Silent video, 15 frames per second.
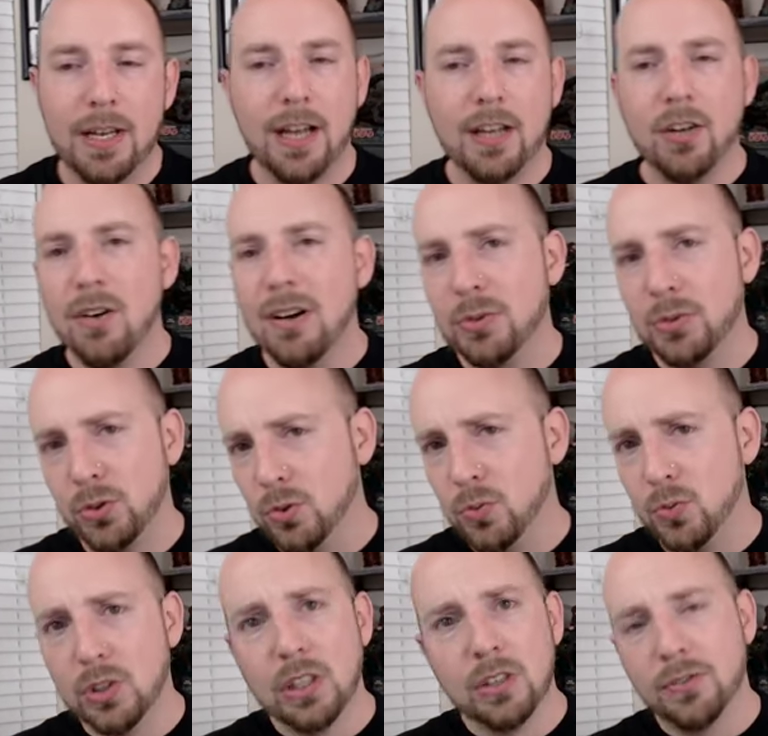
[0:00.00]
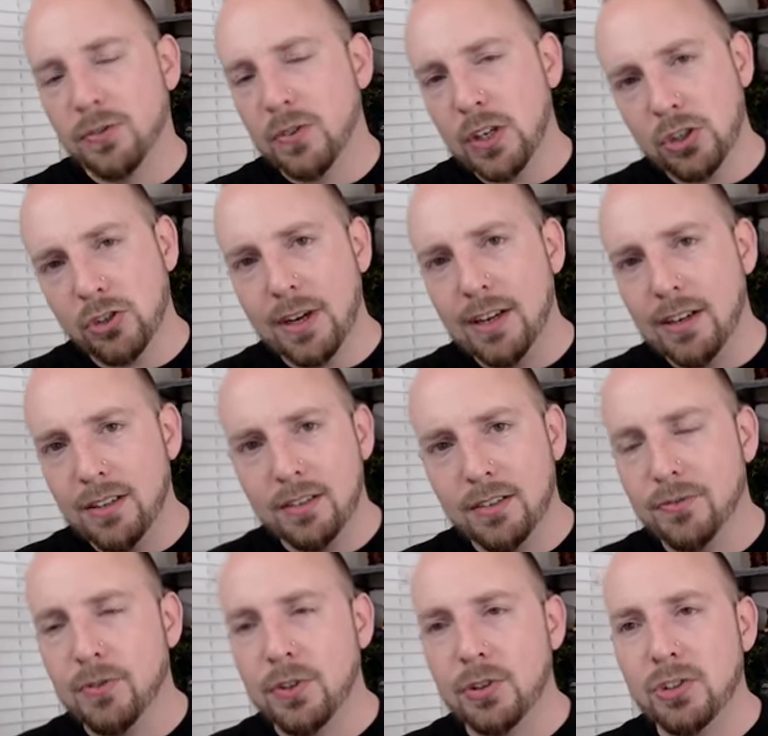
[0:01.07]
I know I was real frustrated in the
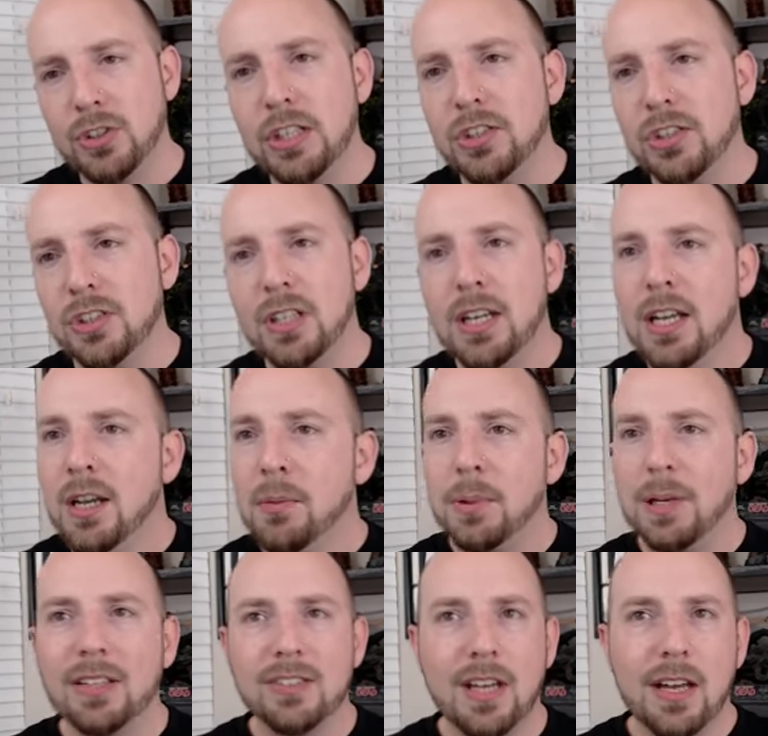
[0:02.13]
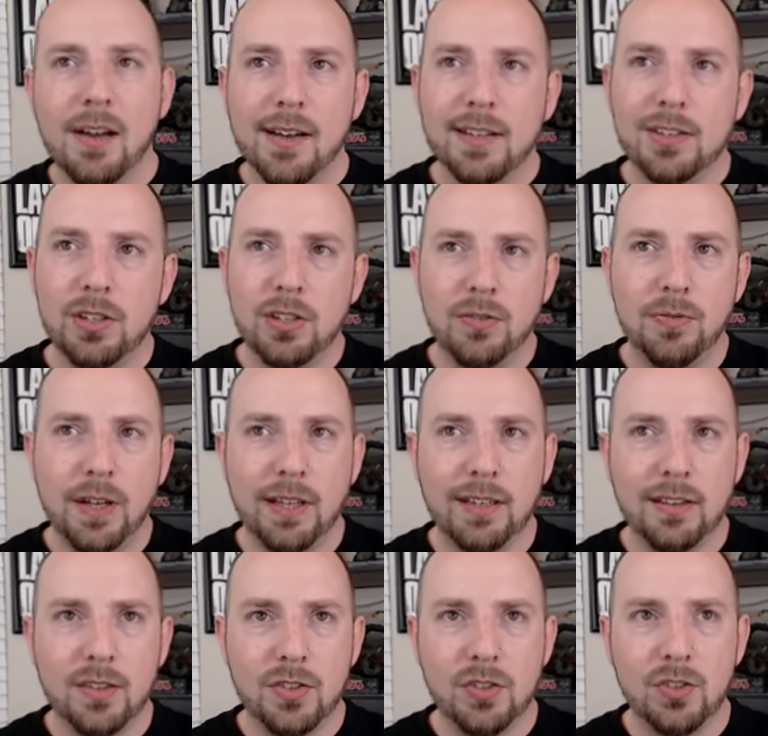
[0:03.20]
first season because I honestly felt like
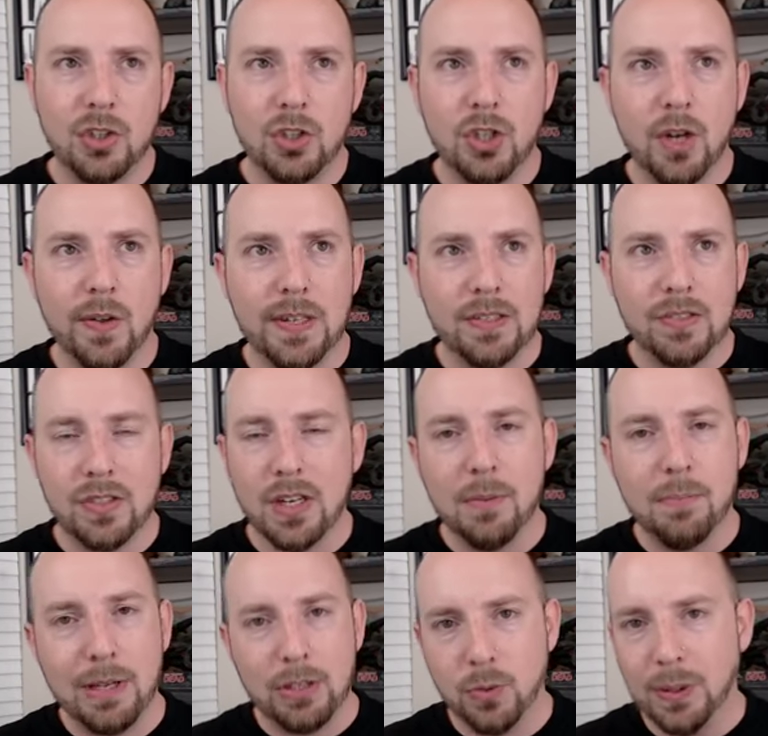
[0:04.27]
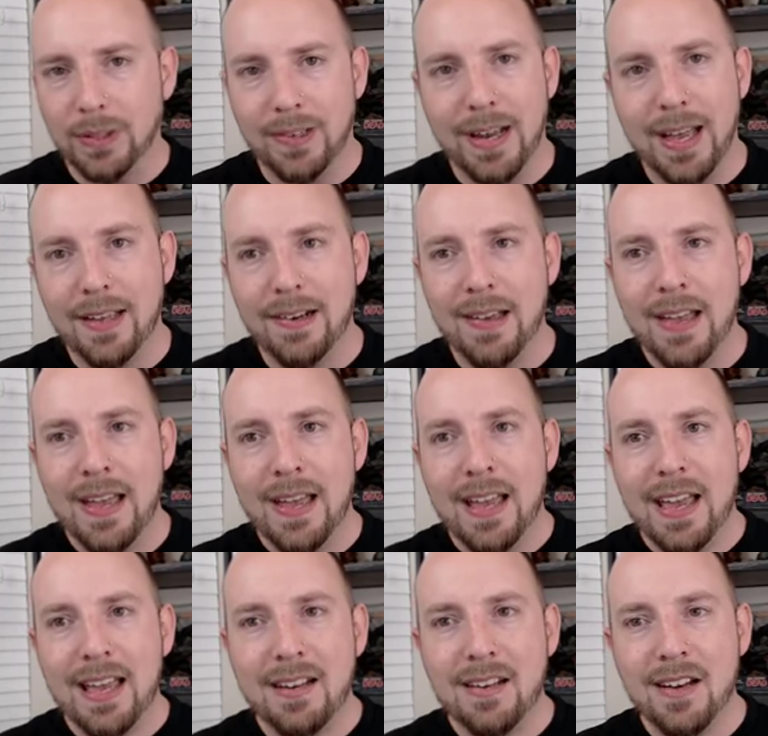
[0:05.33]
this is a show that's going to mess with your head
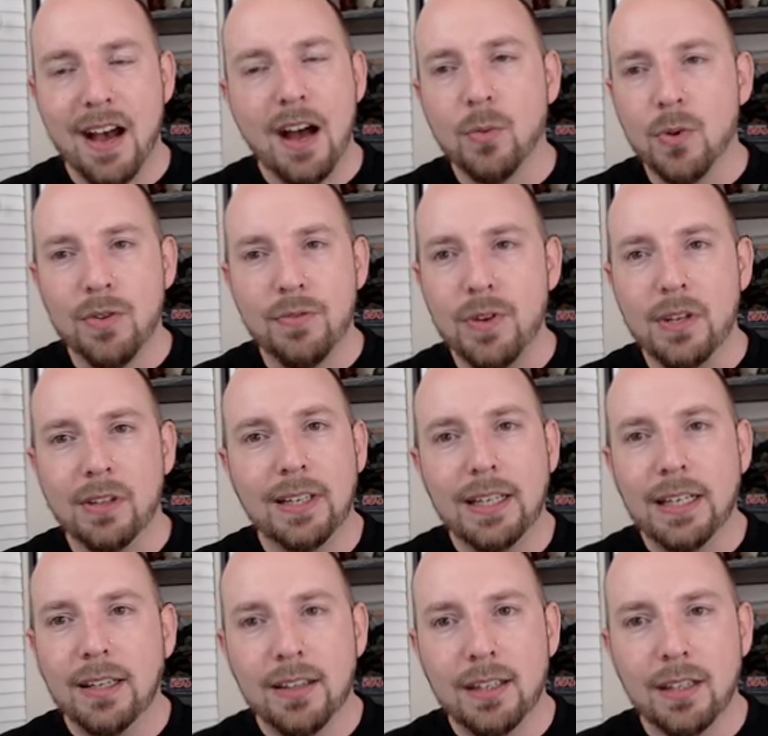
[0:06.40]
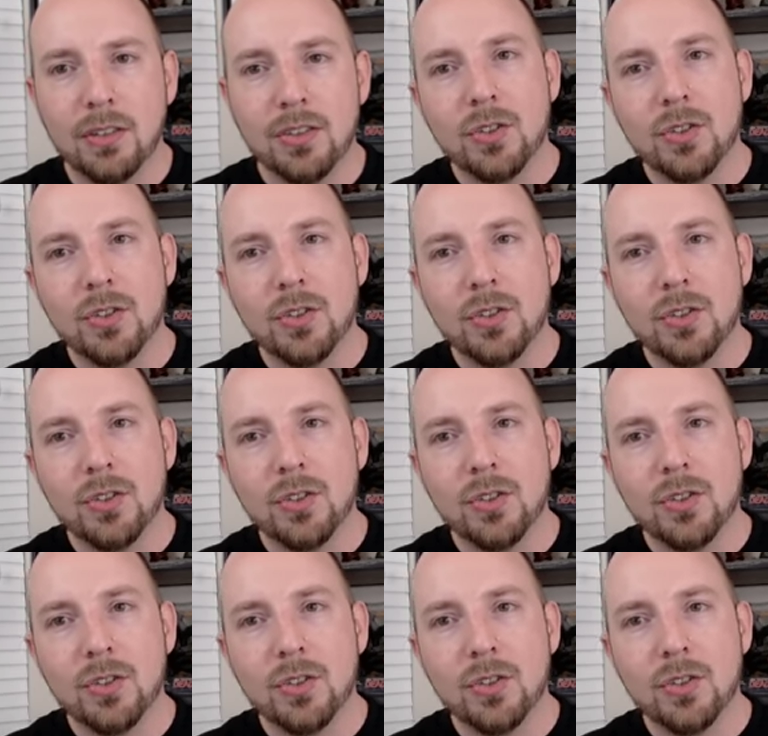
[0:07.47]
and not reveal anything.